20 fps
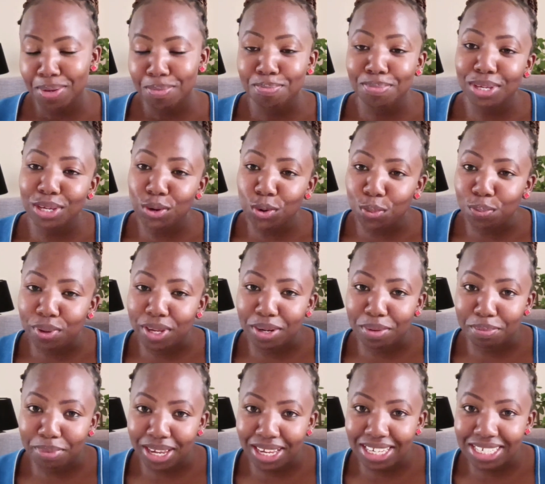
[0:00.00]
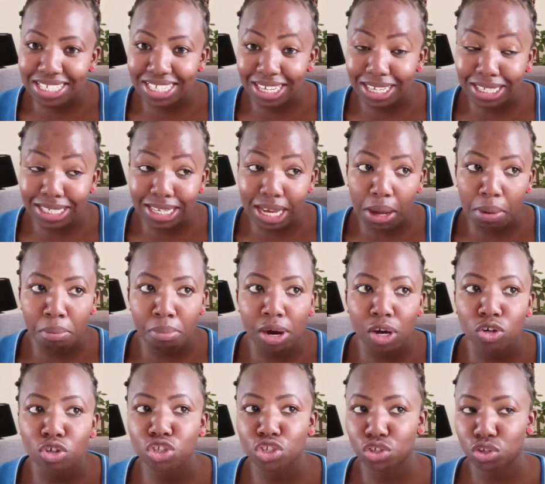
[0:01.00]
Be open-minded
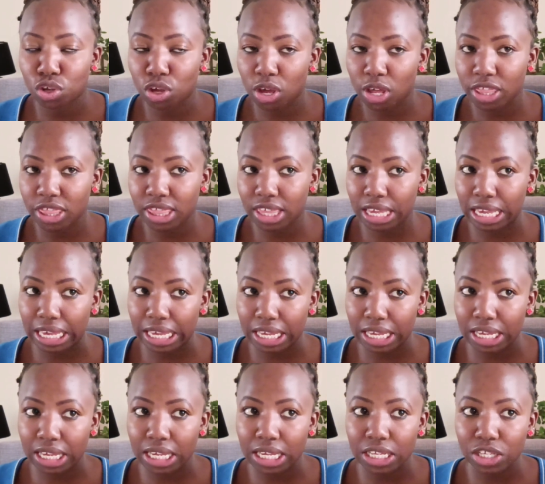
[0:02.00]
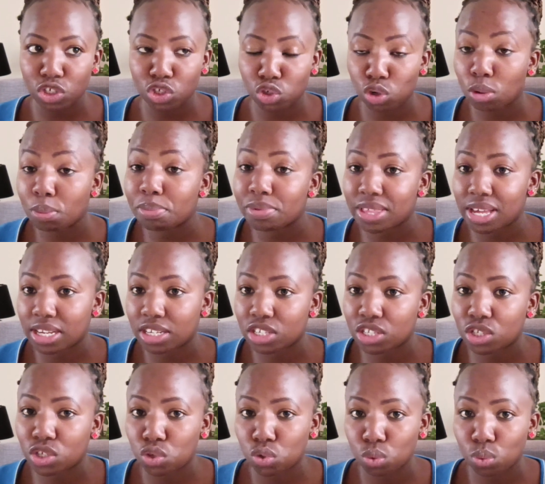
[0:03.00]
about the job
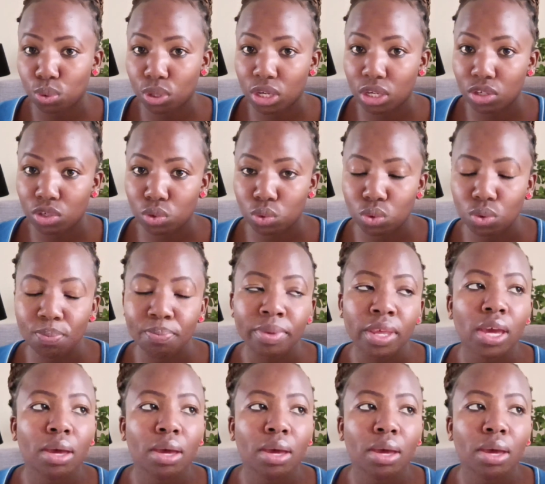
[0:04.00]
that you will do,